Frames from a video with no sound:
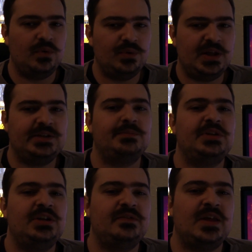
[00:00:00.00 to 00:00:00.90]
we were led to
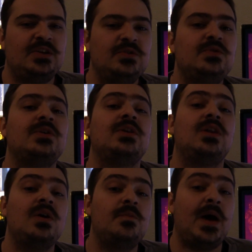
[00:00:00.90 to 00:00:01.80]
believe that due to her
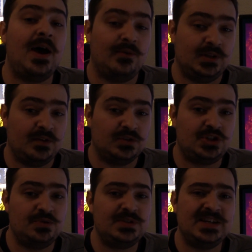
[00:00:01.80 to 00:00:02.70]
low power level,
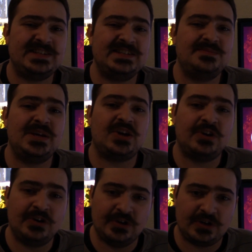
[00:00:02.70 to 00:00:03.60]
she was destined to be a
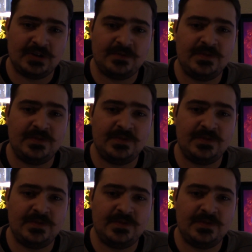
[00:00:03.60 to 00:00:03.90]
cook,